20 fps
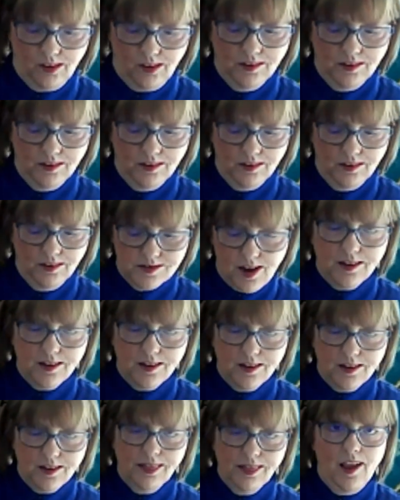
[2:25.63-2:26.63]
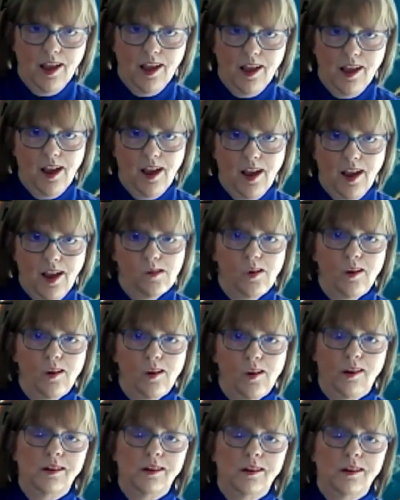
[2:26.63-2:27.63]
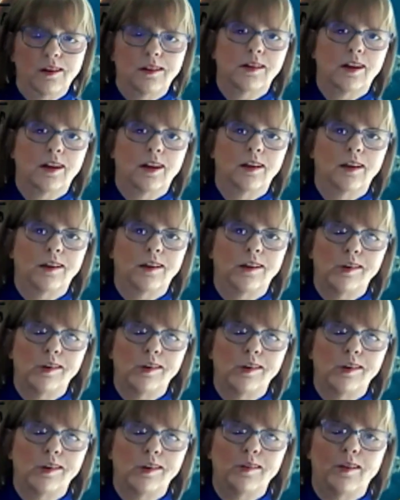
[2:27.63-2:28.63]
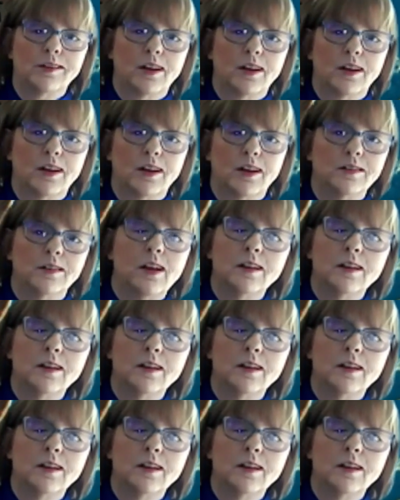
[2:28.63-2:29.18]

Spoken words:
The second thing I wanted to tell you is that